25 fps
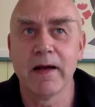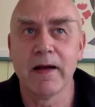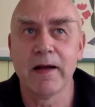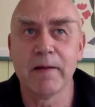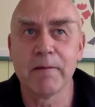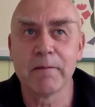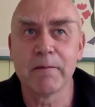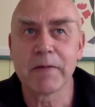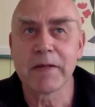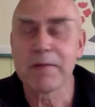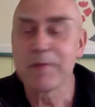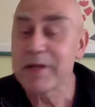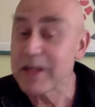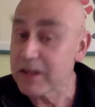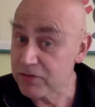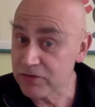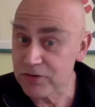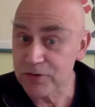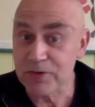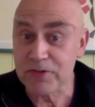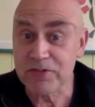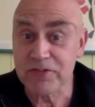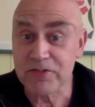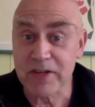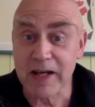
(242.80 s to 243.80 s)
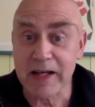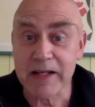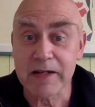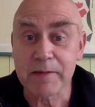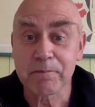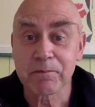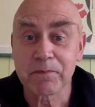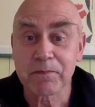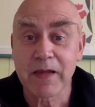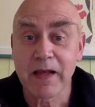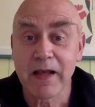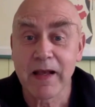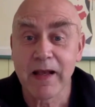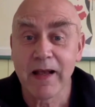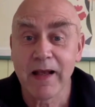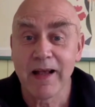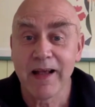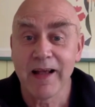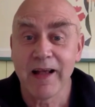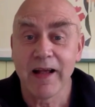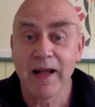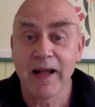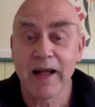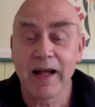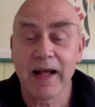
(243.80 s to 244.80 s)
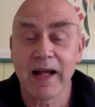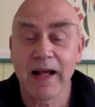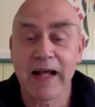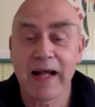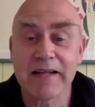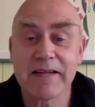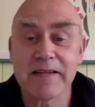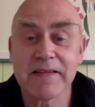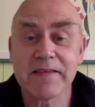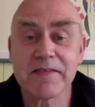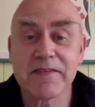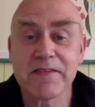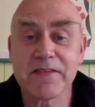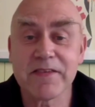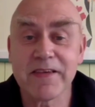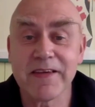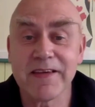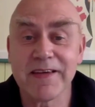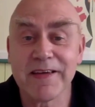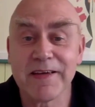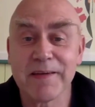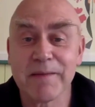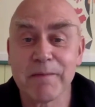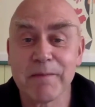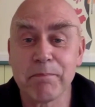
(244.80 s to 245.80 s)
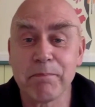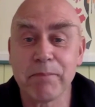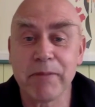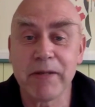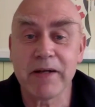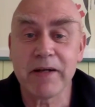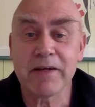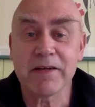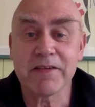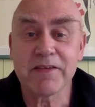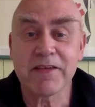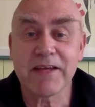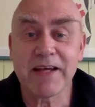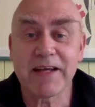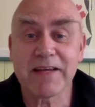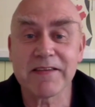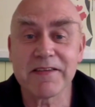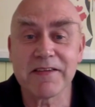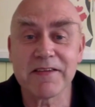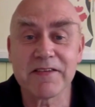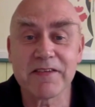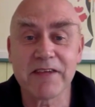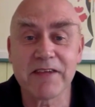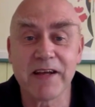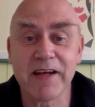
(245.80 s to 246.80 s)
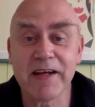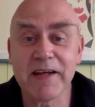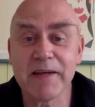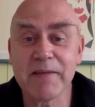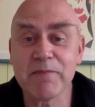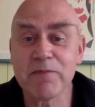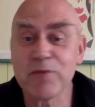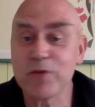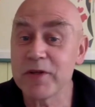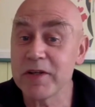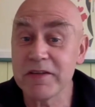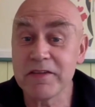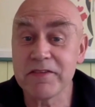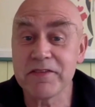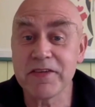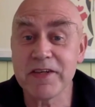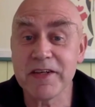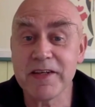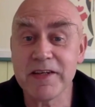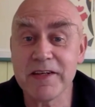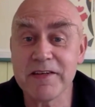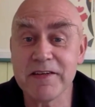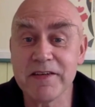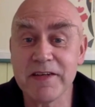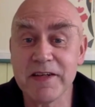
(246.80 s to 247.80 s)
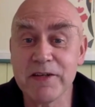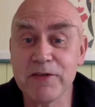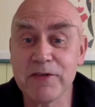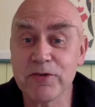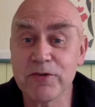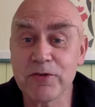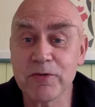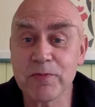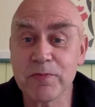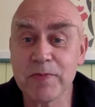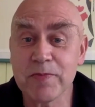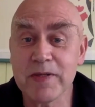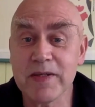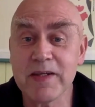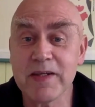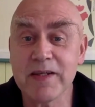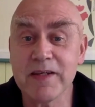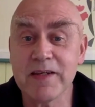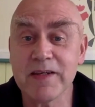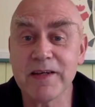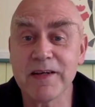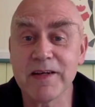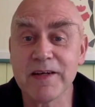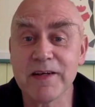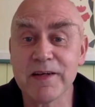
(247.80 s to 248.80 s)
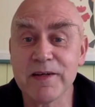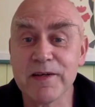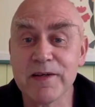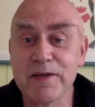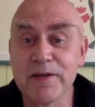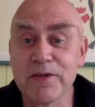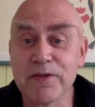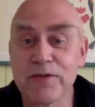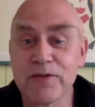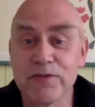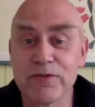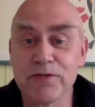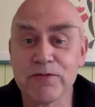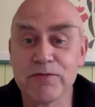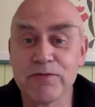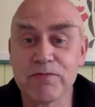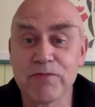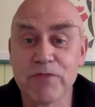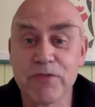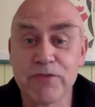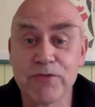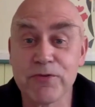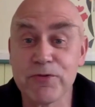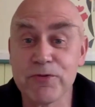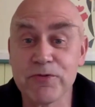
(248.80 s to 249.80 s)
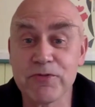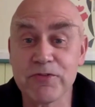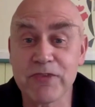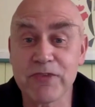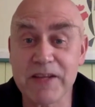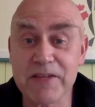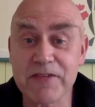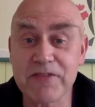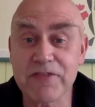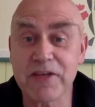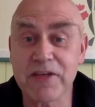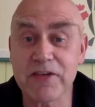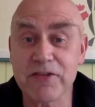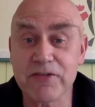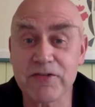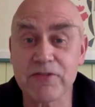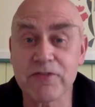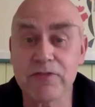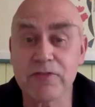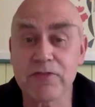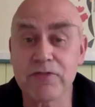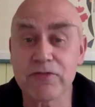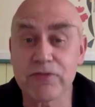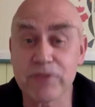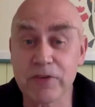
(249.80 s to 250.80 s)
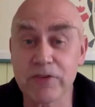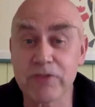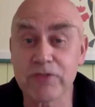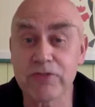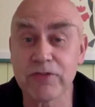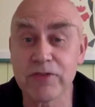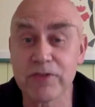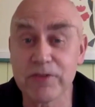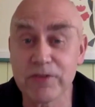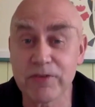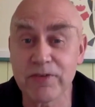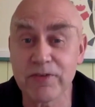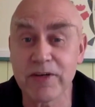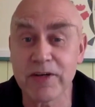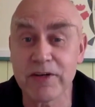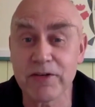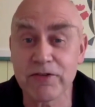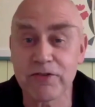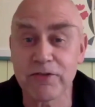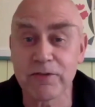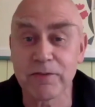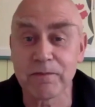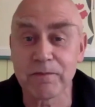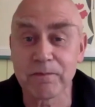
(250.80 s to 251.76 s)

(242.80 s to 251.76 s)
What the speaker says: committing suicide. And Bert, at the time, what he did, he took me through 10 sessions of structural integration.